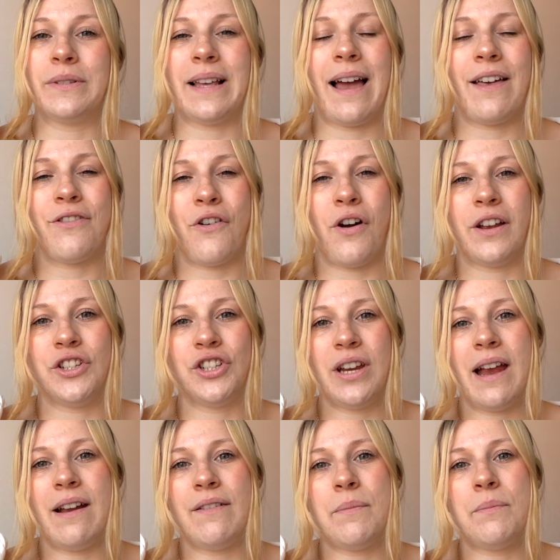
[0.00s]
I thought I'd
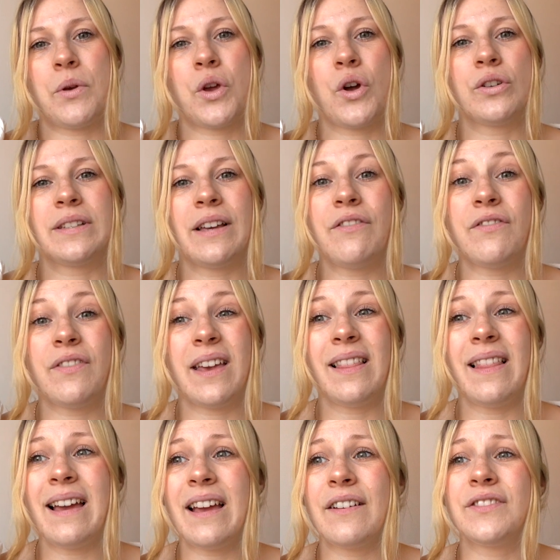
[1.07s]
share it because I feel
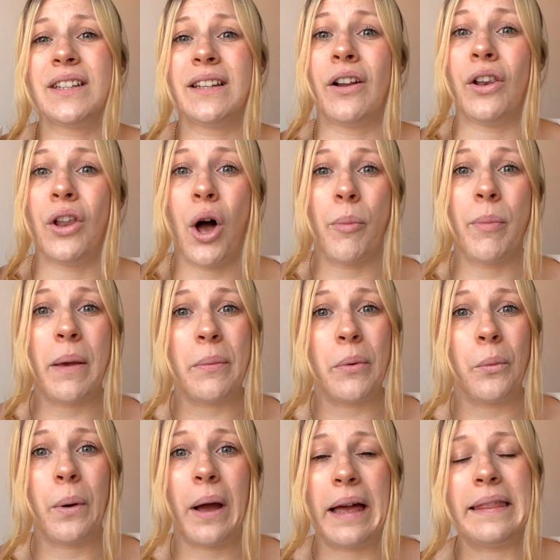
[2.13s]
like I've seen a lot of
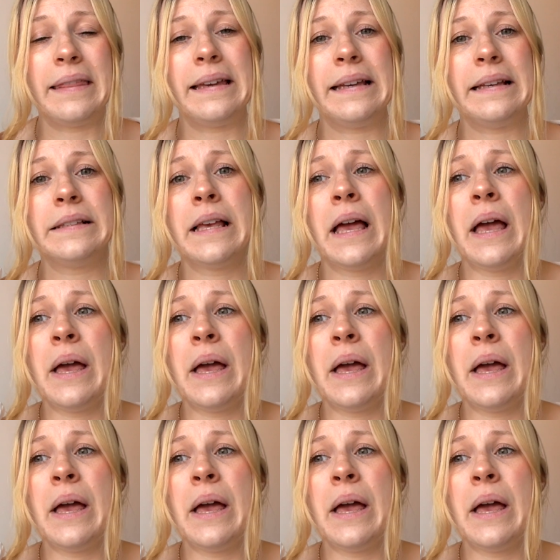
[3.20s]
people wear these.